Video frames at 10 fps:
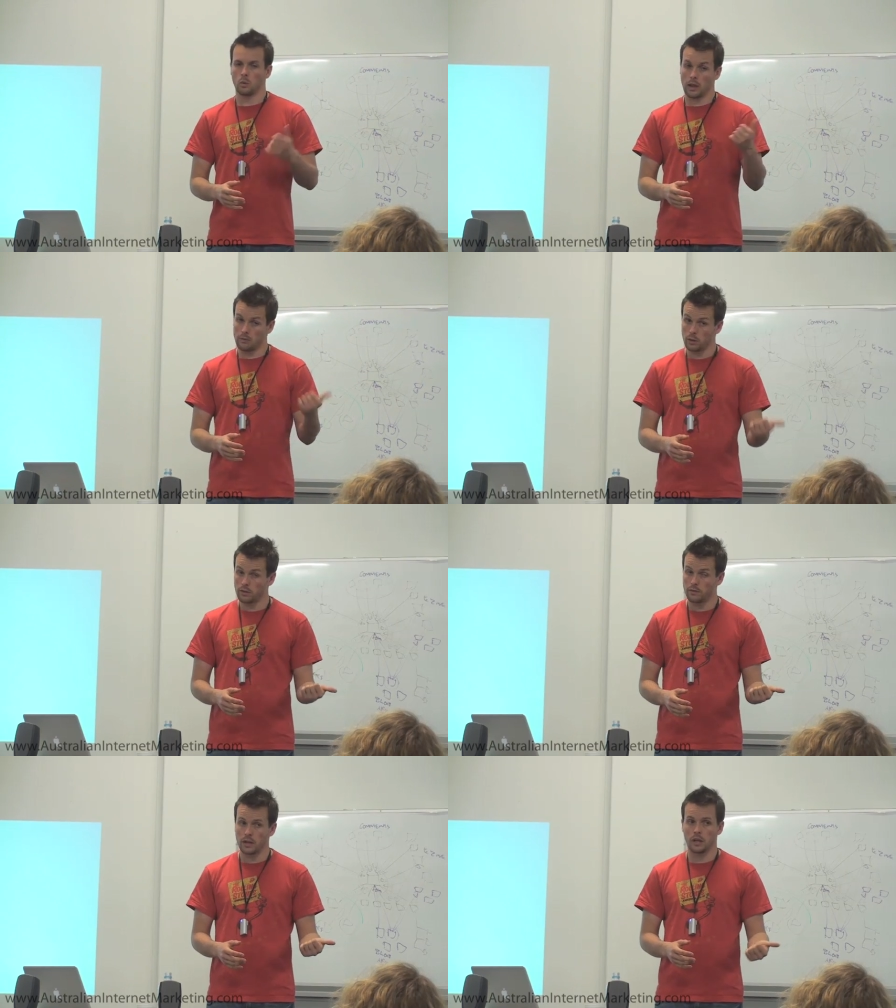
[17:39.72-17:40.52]
we'll have a
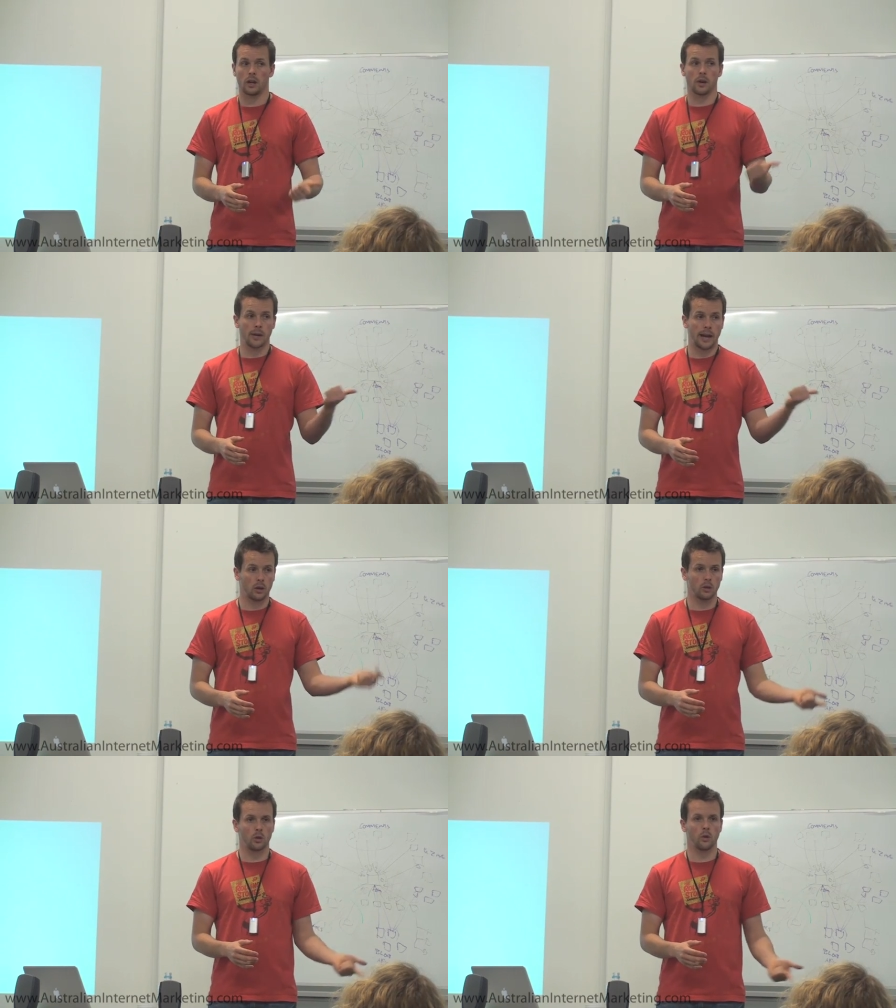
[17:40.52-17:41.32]
look at video, we
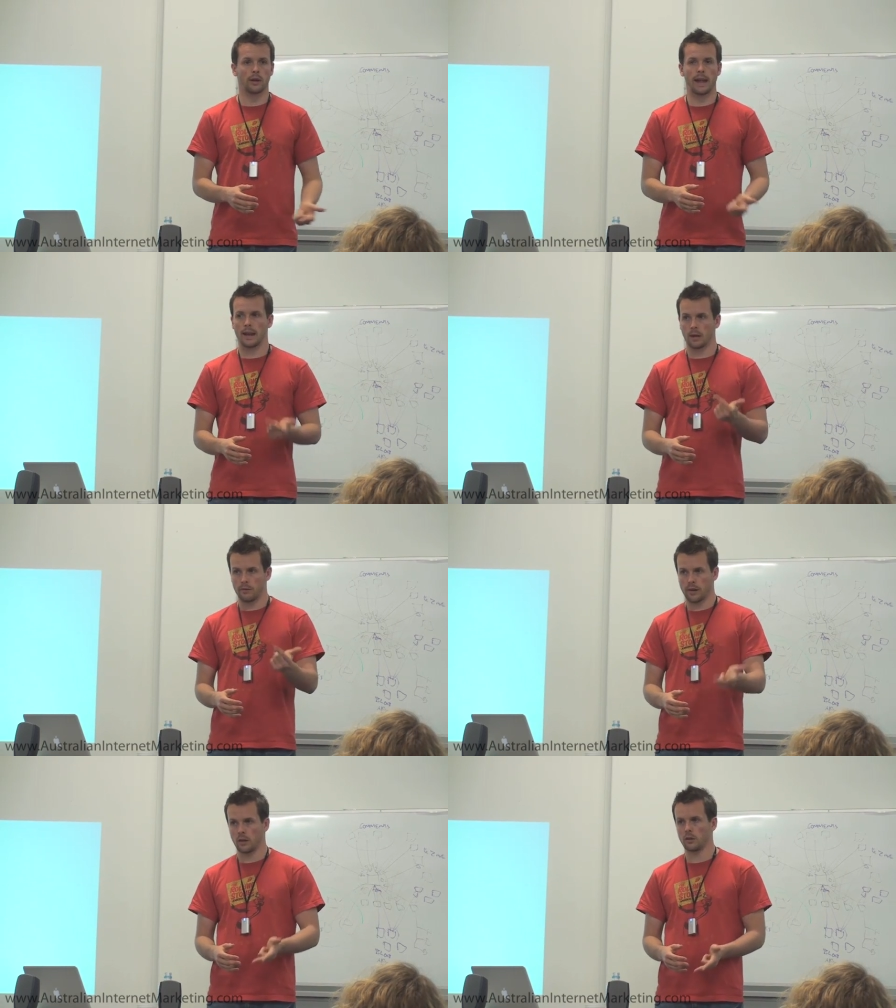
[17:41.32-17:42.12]
had a look at
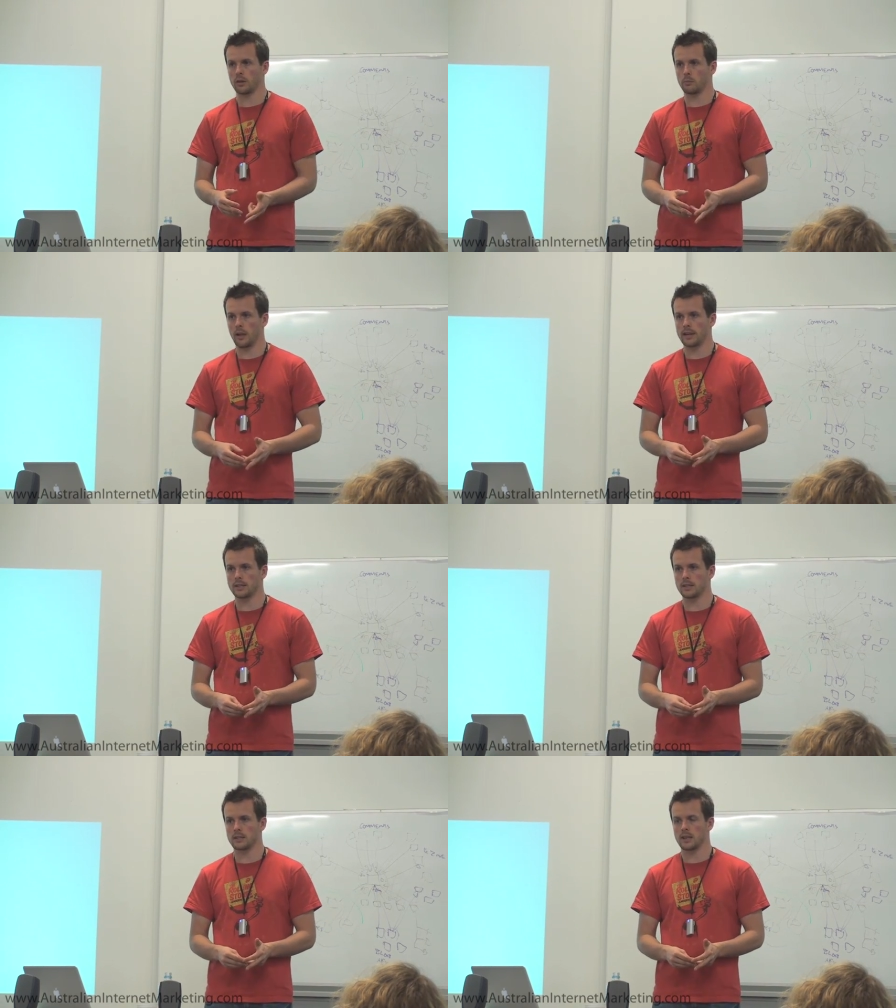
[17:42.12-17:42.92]
organic, we've had a look at
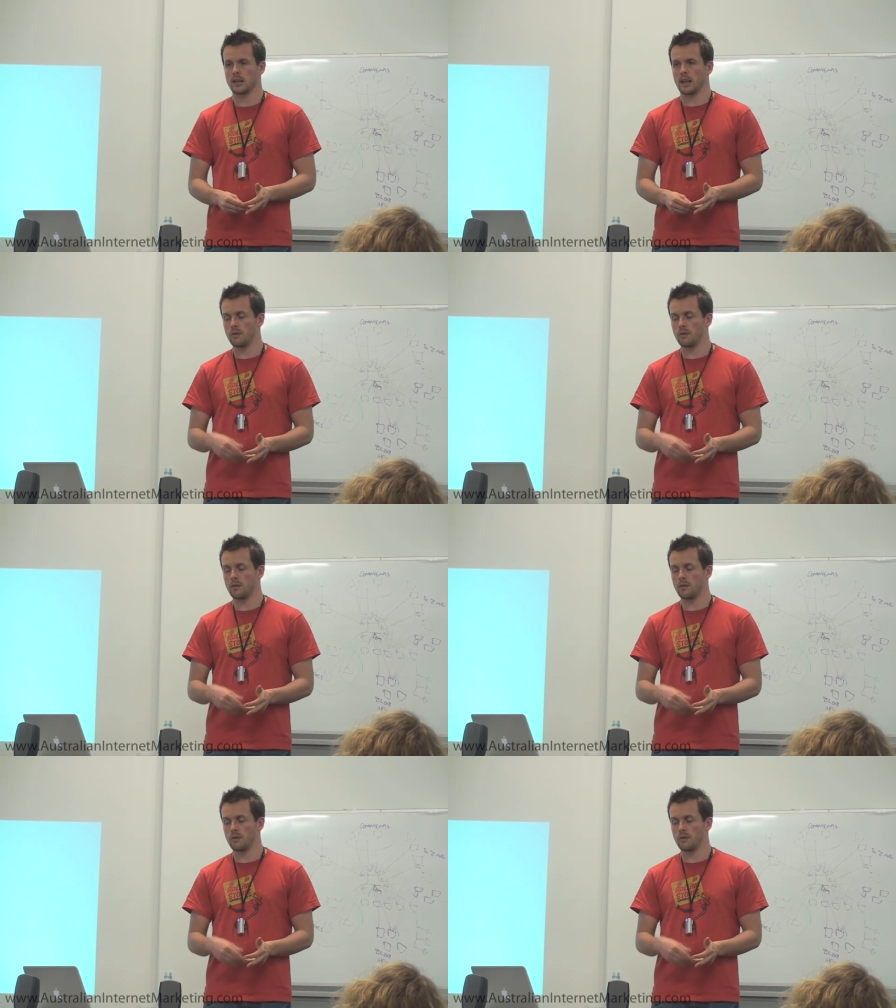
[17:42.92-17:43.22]
places.